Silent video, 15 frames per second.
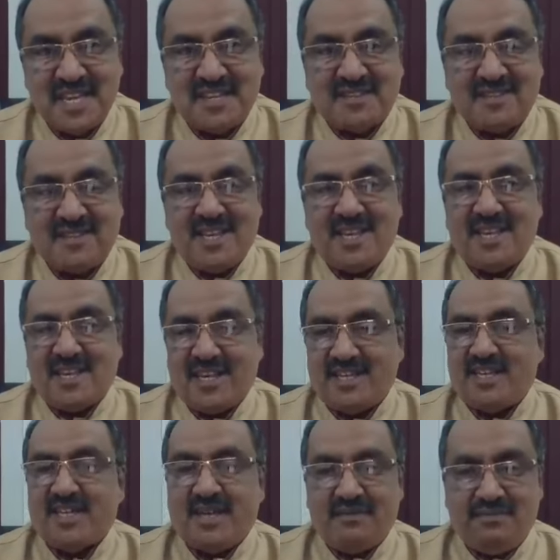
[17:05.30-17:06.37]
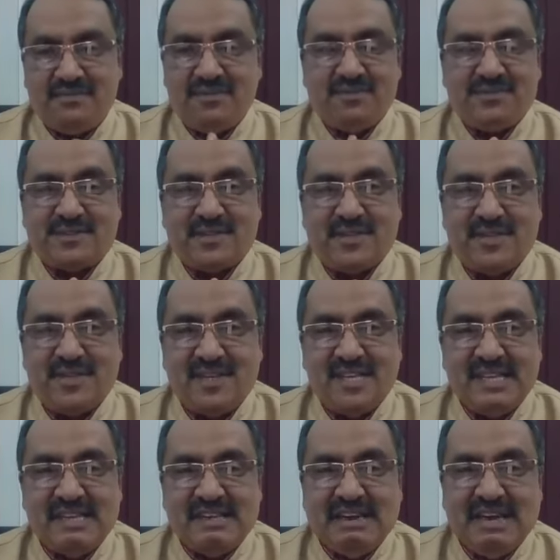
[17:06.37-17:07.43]
CAs, they get confused.
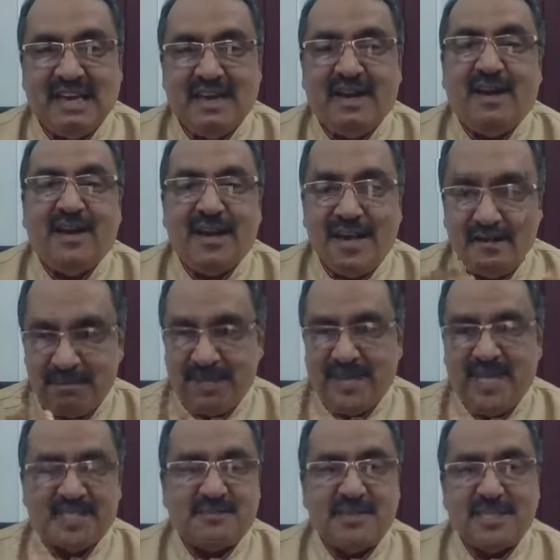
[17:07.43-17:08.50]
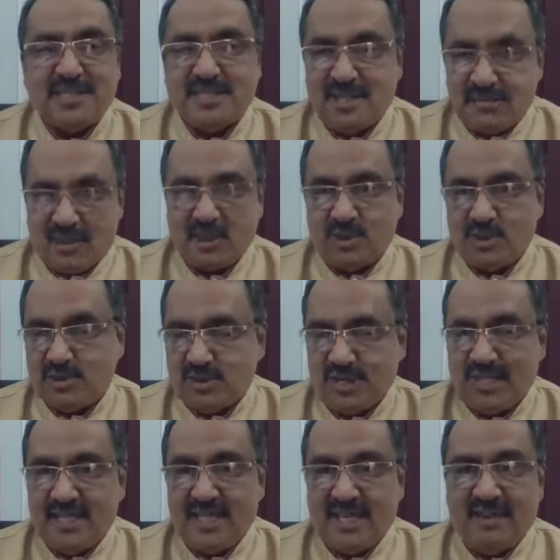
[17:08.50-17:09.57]
In my experience, I want to
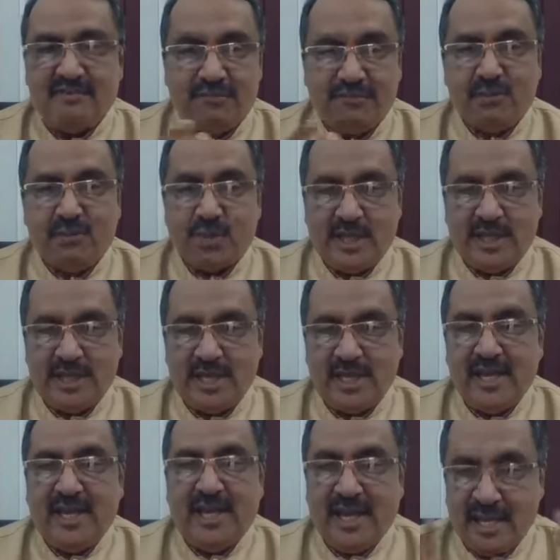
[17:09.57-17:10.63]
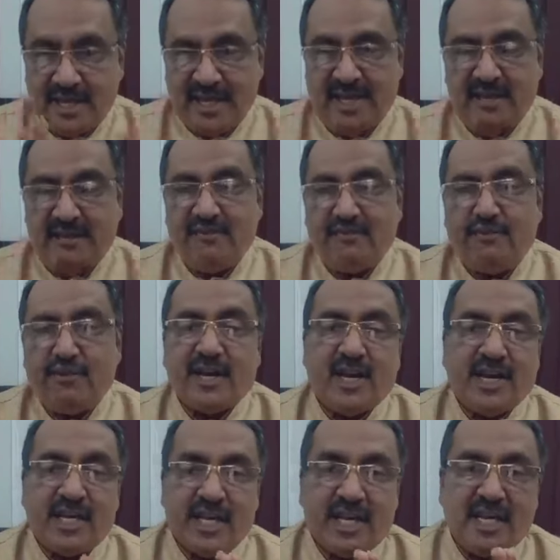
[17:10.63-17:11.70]
say a few things. Again,
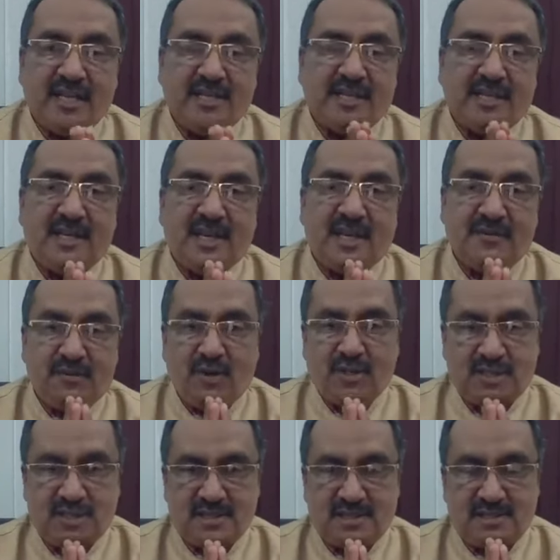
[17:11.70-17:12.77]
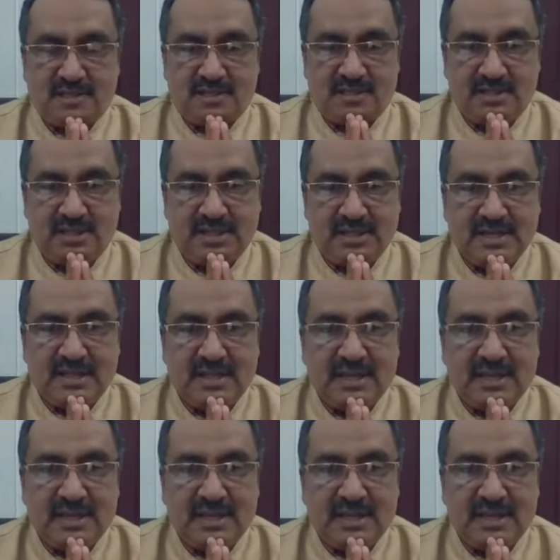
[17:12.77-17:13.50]
for agricultural advances,